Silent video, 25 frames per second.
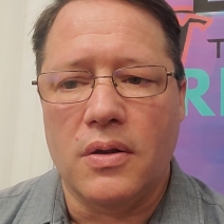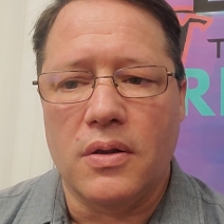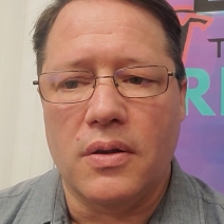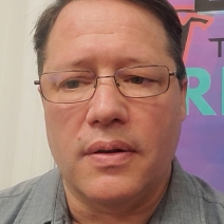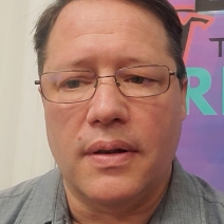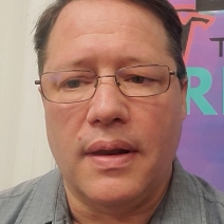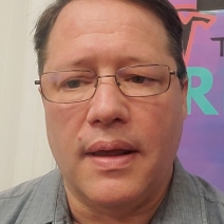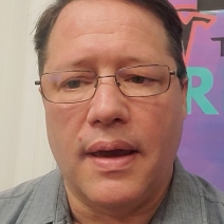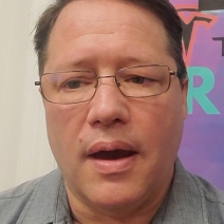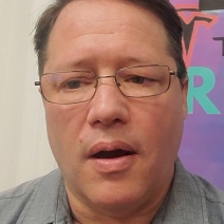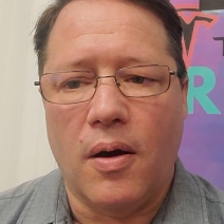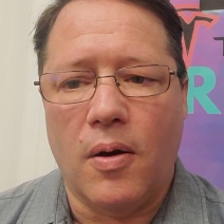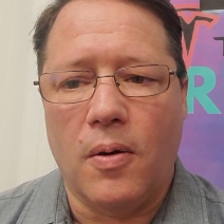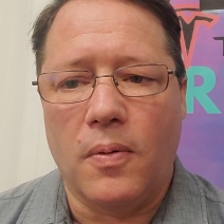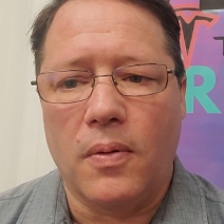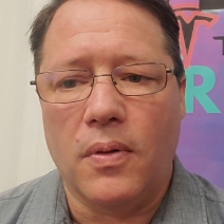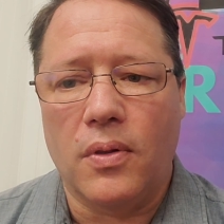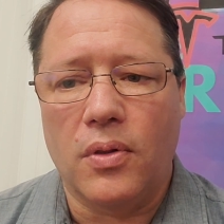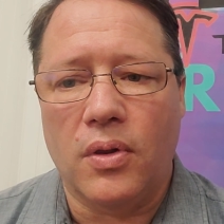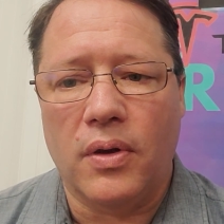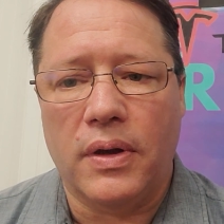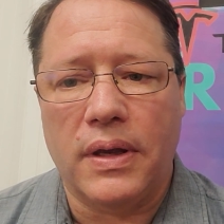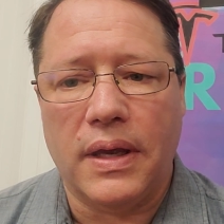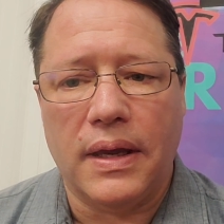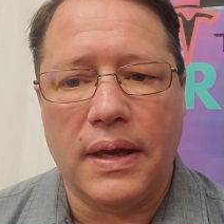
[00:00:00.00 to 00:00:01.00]
Now,
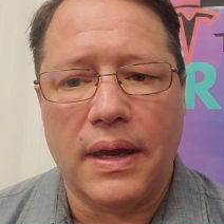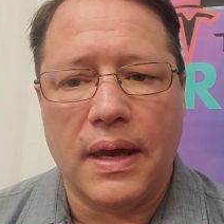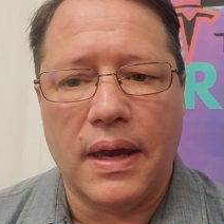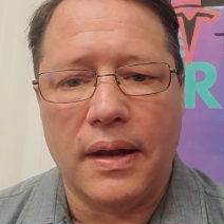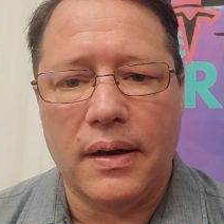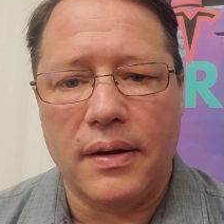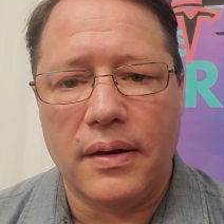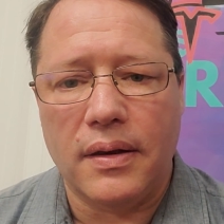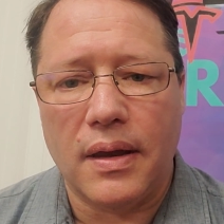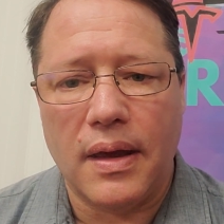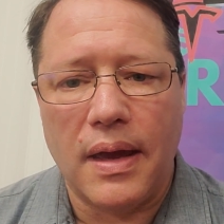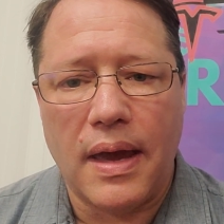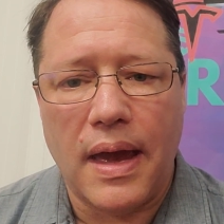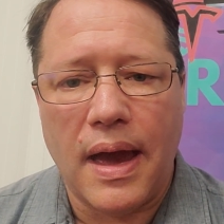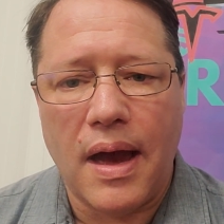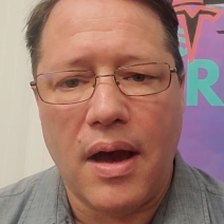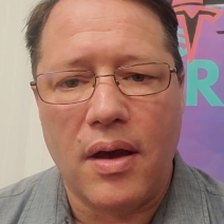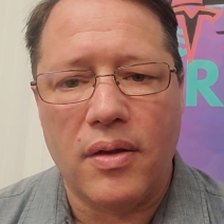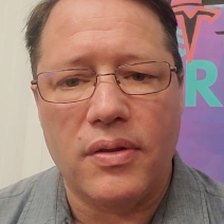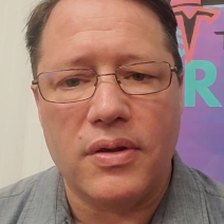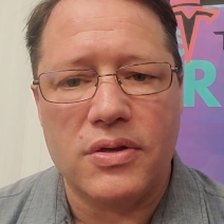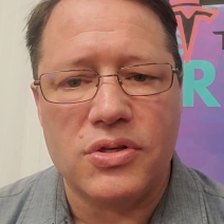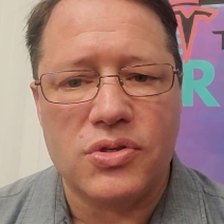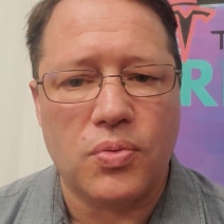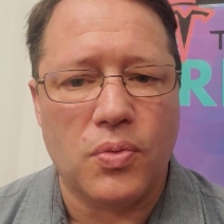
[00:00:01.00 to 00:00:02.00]
looking at how
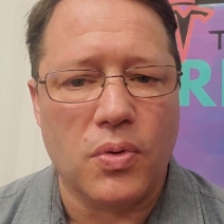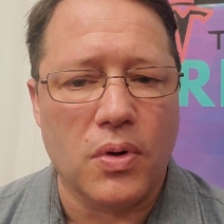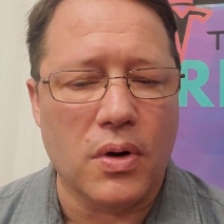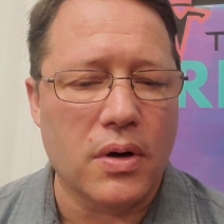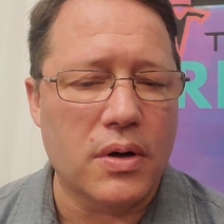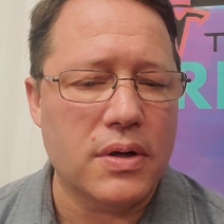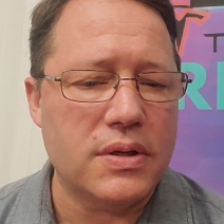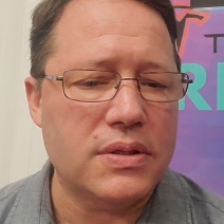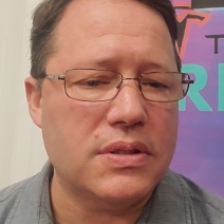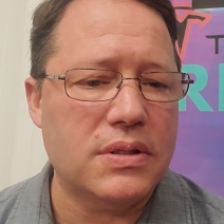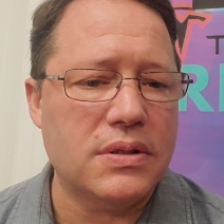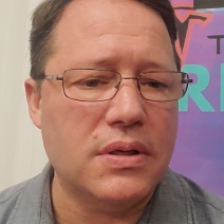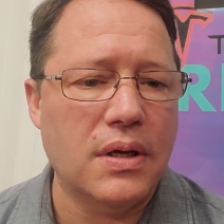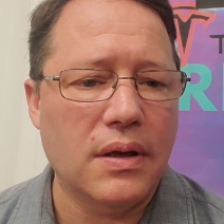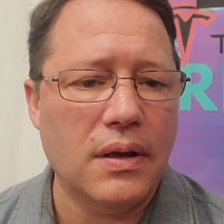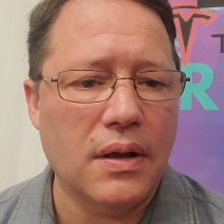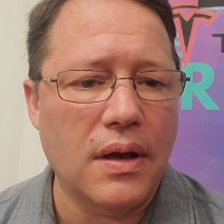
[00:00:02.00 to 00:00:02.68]
this works,